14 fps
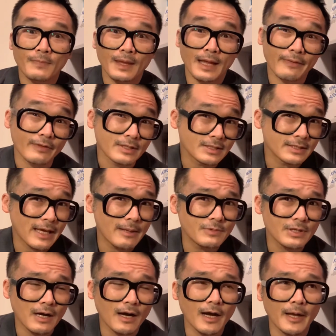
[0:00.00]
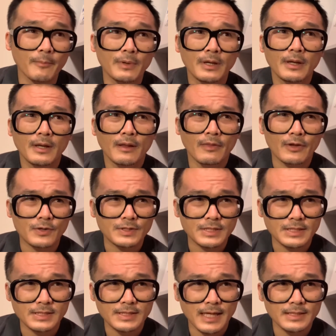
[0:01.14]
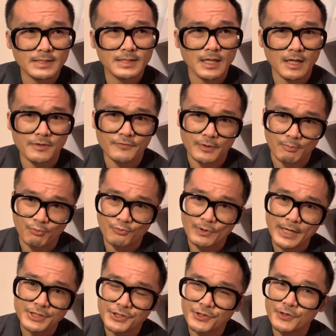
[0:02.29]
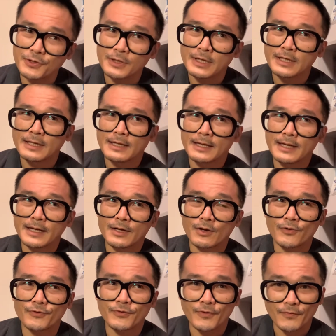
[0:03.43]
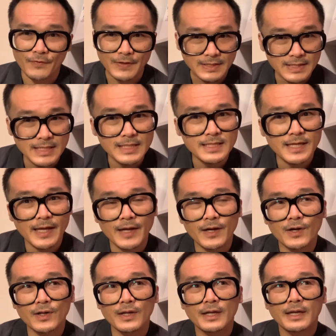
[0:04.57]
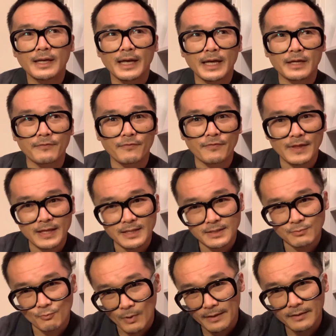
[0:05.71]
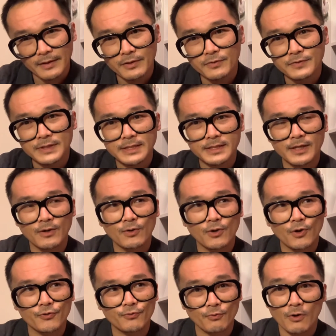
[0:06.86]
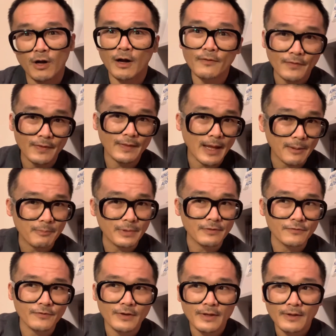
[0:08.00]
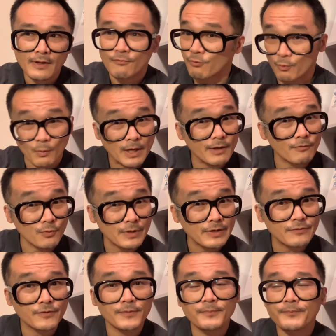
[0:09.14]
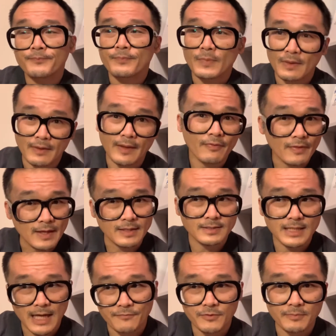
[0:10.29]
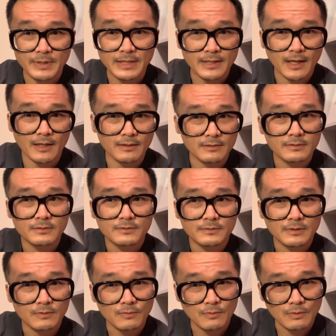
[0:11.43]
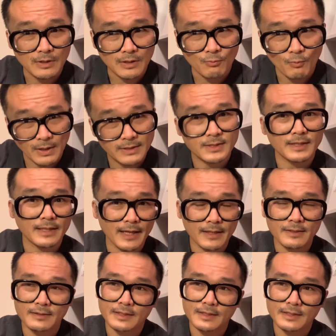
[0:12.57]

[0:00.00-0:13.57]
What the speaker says: At the same time, there is a sense of the pressure and also the detail. And if one little detail goes wrong, then that means, for whatever reason, then things have to be done once again.